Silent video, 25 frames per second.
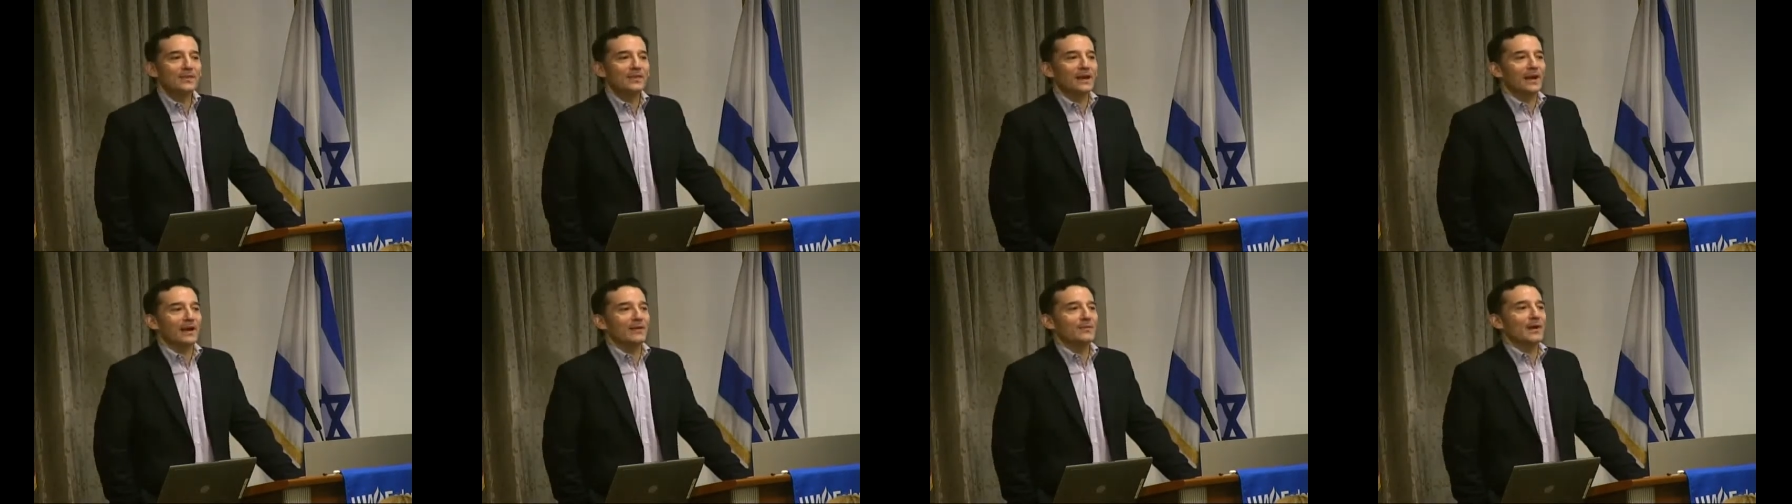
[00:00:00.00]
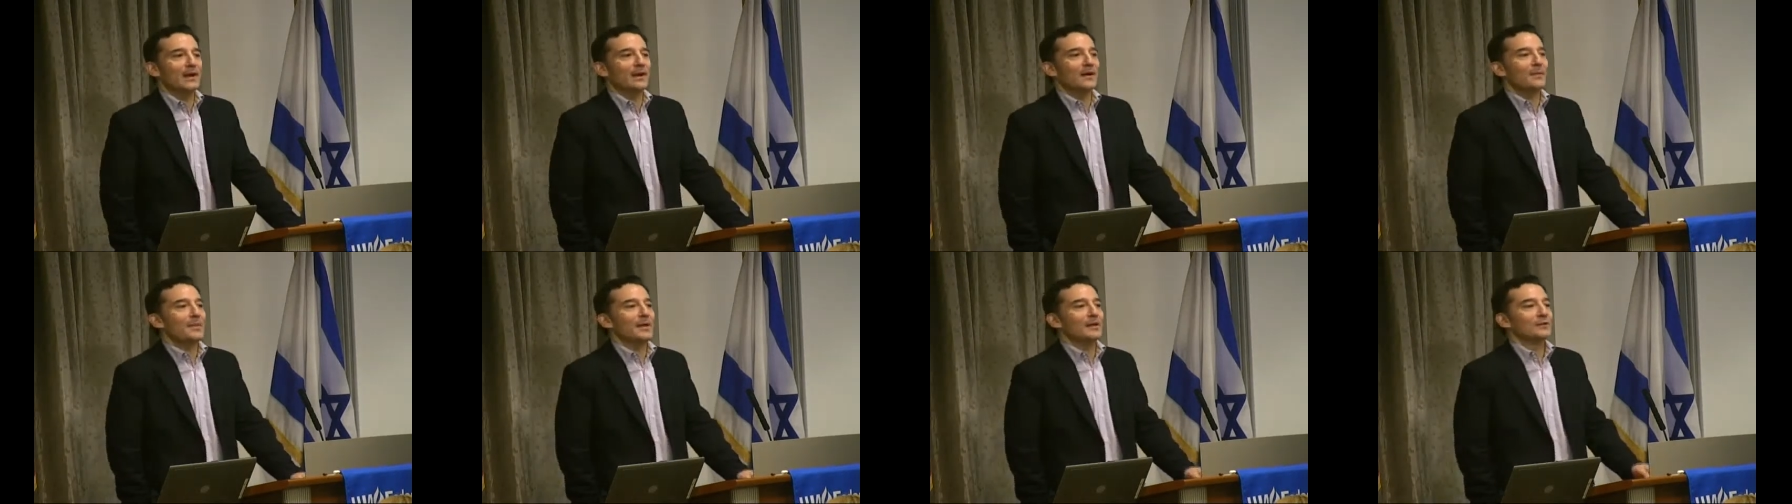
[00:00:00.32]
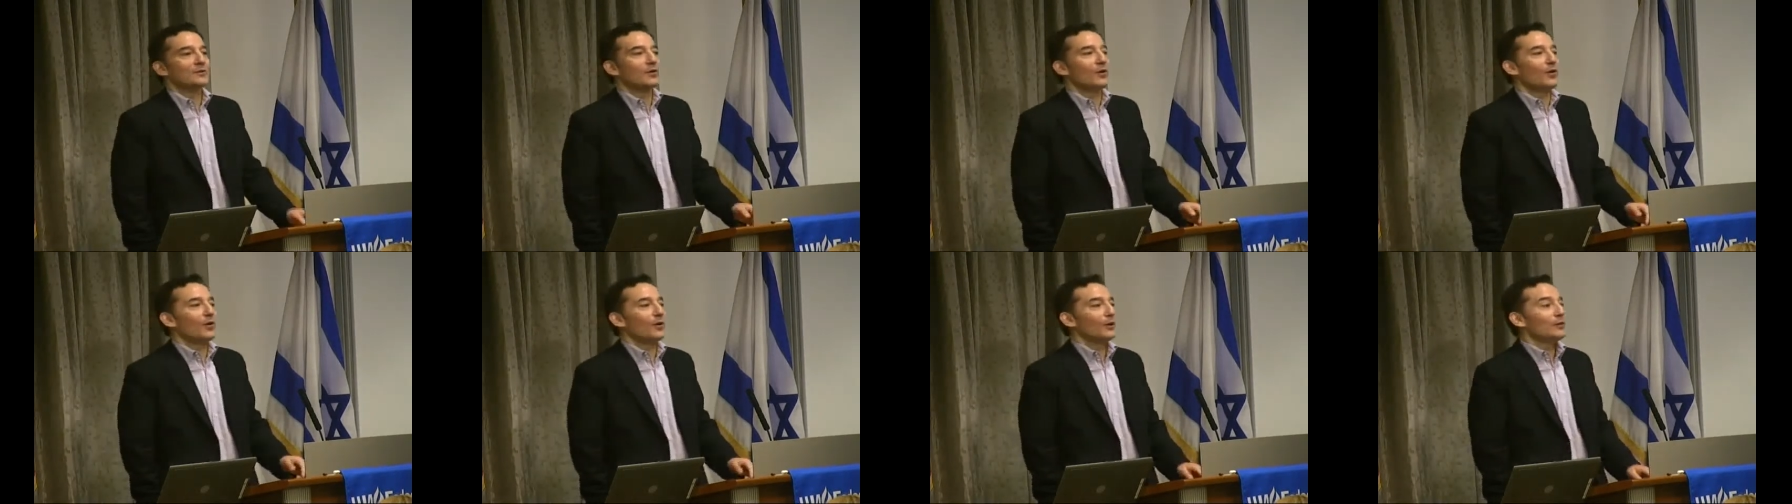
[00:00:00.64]
that I recommend
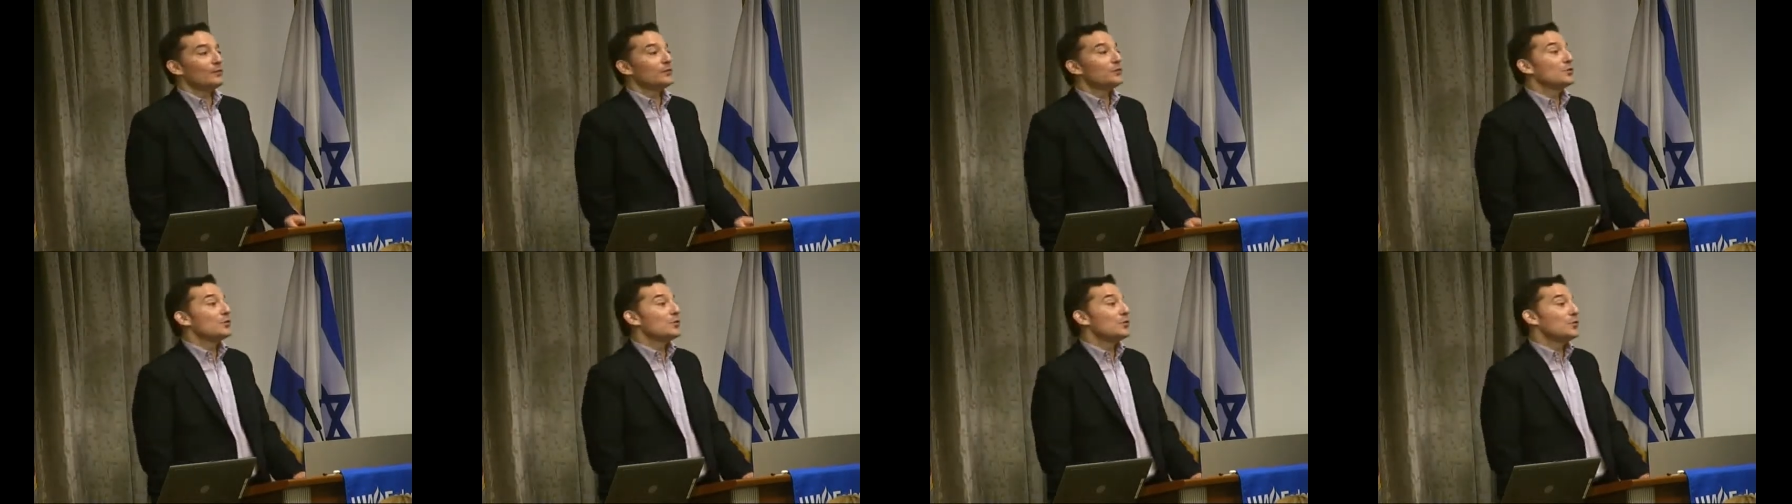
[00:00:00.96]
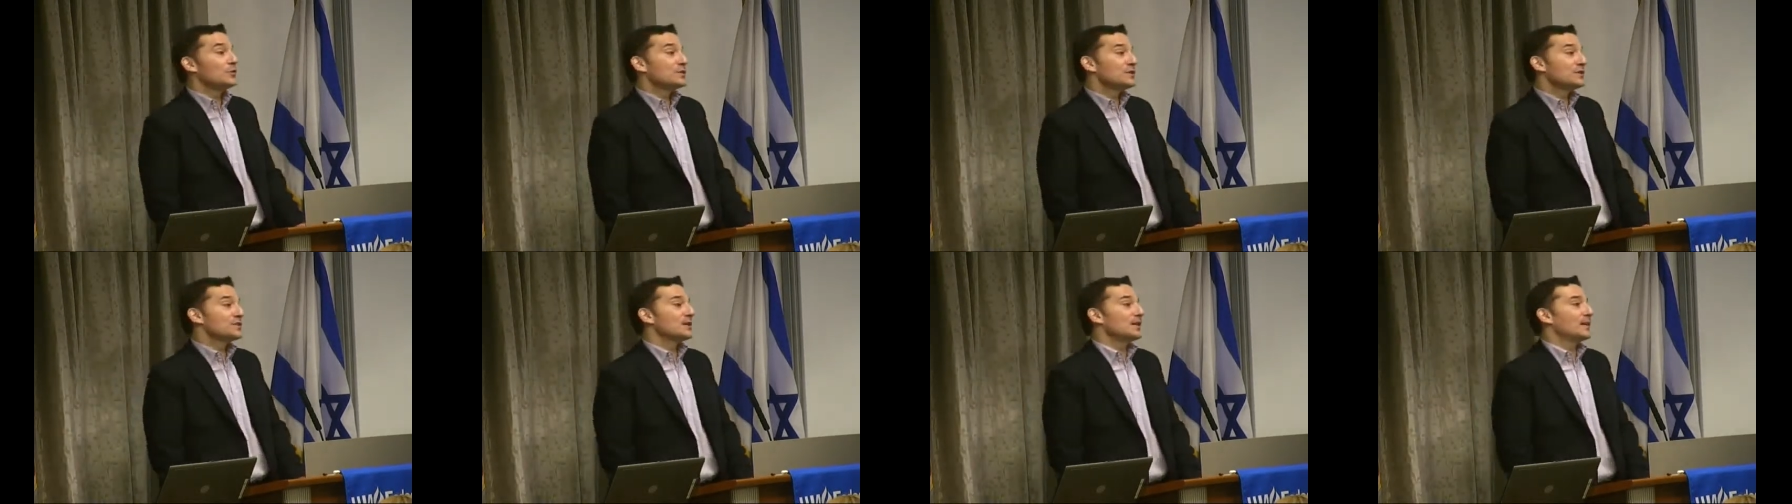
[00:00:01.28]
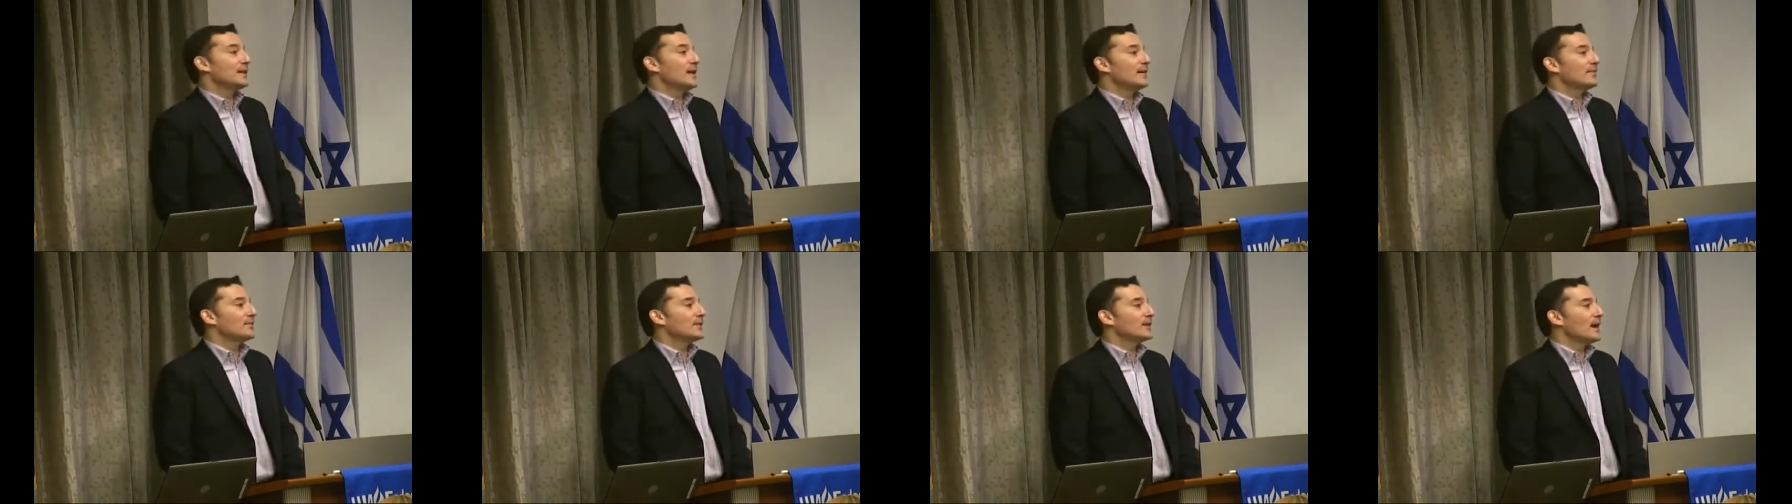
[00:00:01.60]
to all of you who still
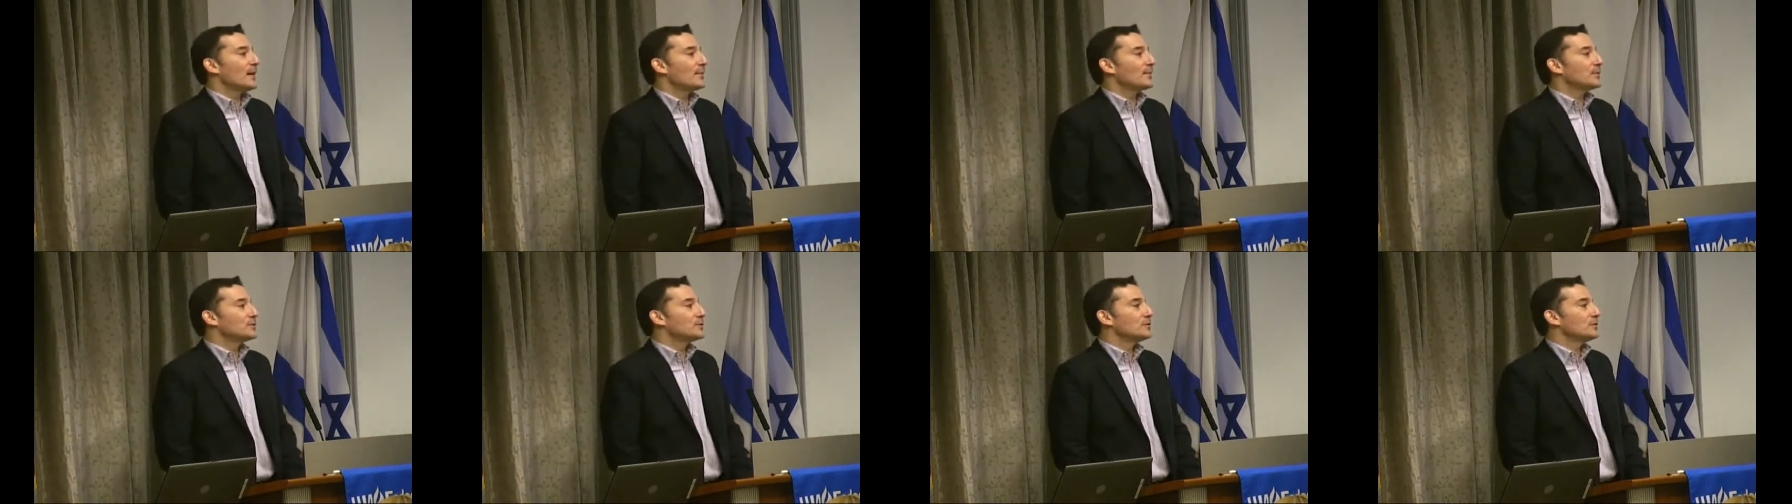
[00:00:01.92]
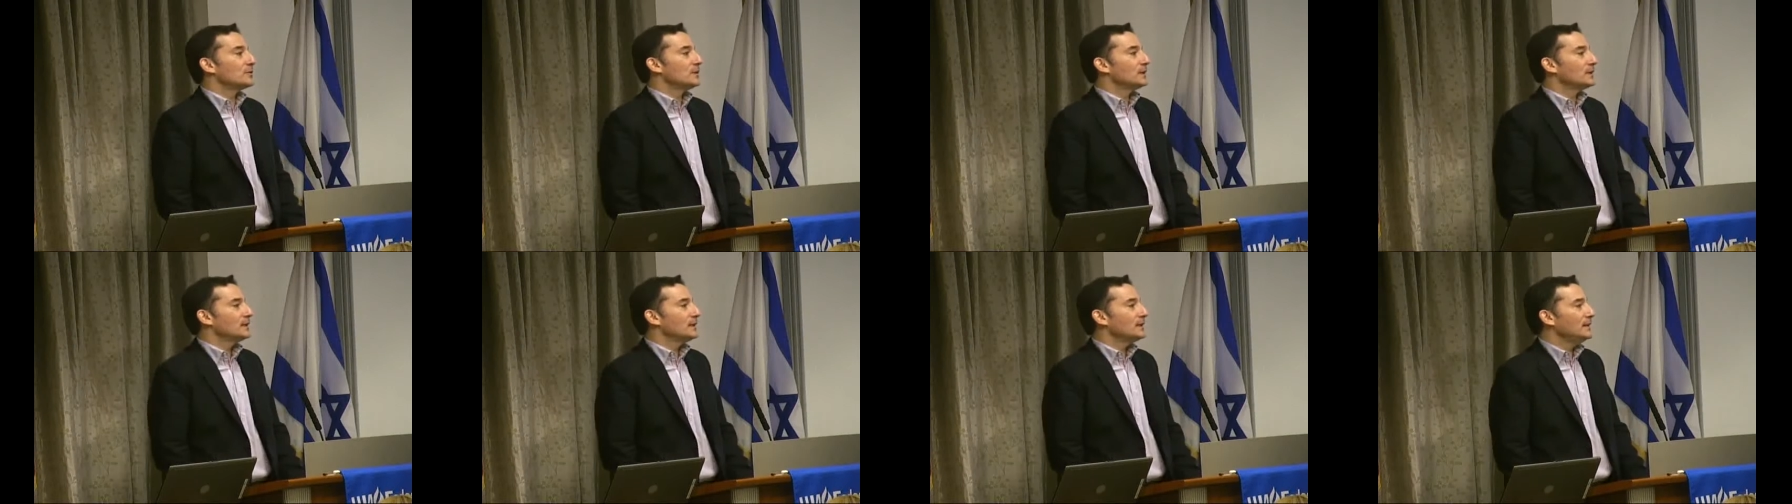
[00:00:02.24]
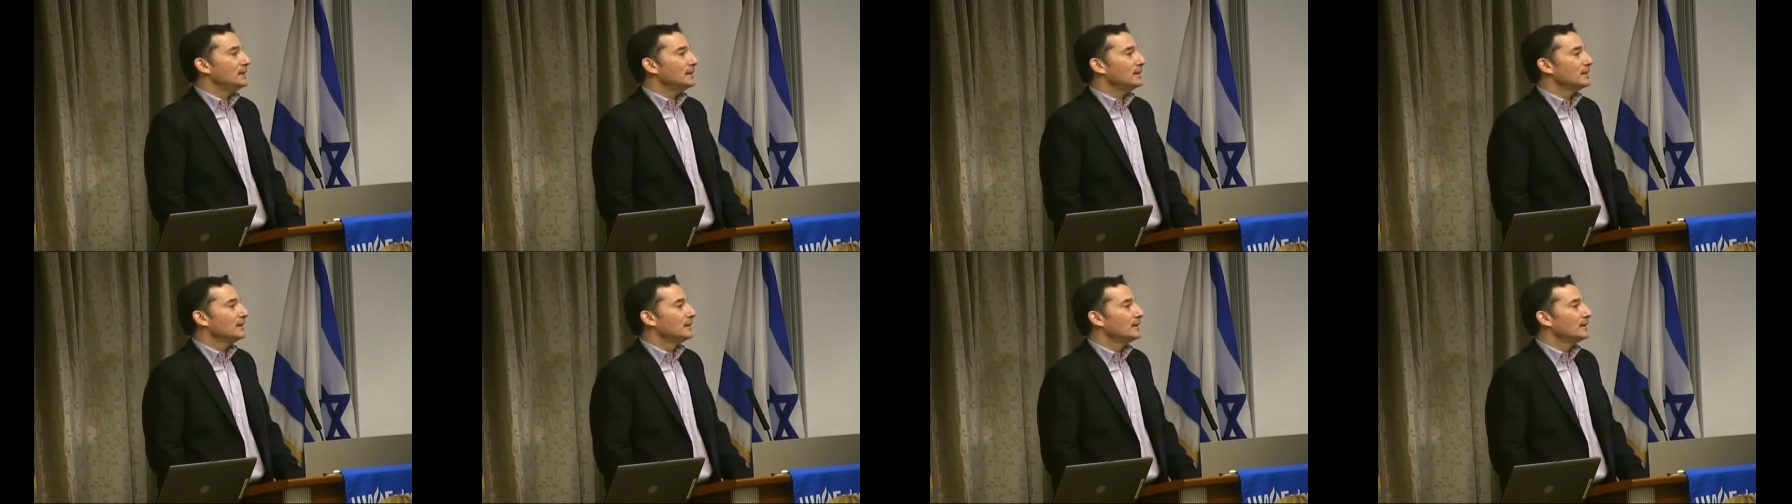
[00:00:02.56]
have the opportunity.